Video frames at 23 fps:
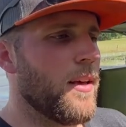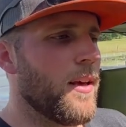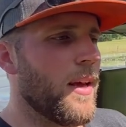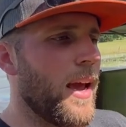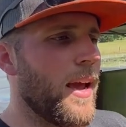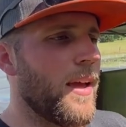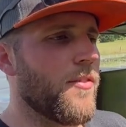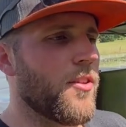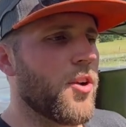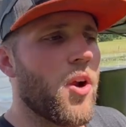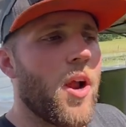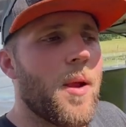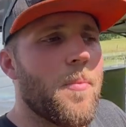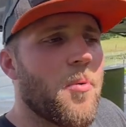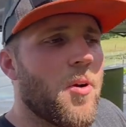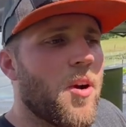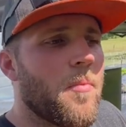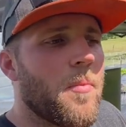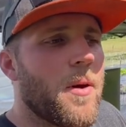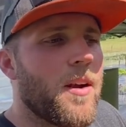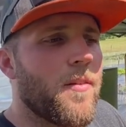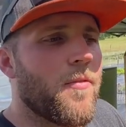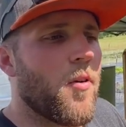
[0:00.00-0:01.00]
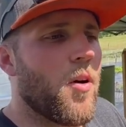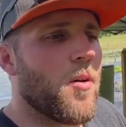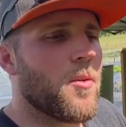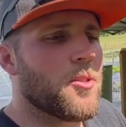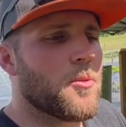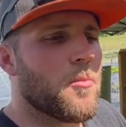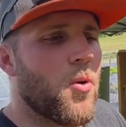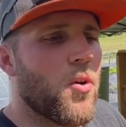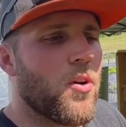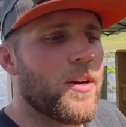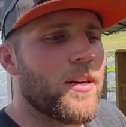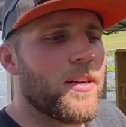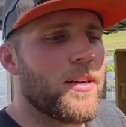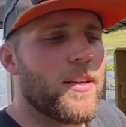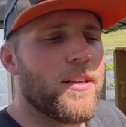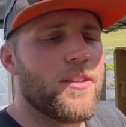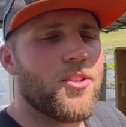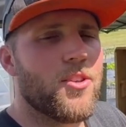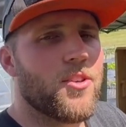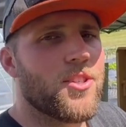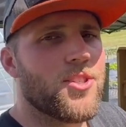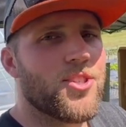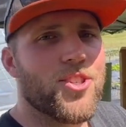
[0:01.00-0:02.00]
And the great part about a farmer's market
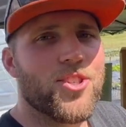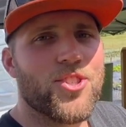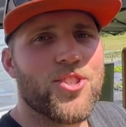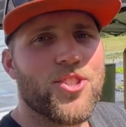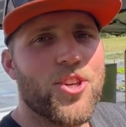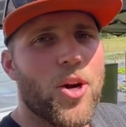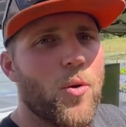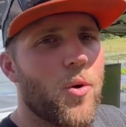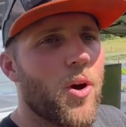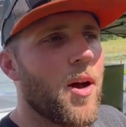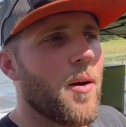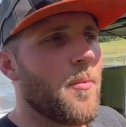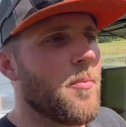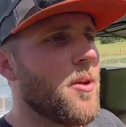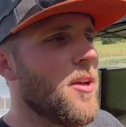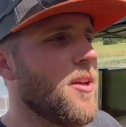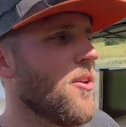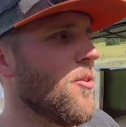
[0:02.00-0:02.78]
is you can just show up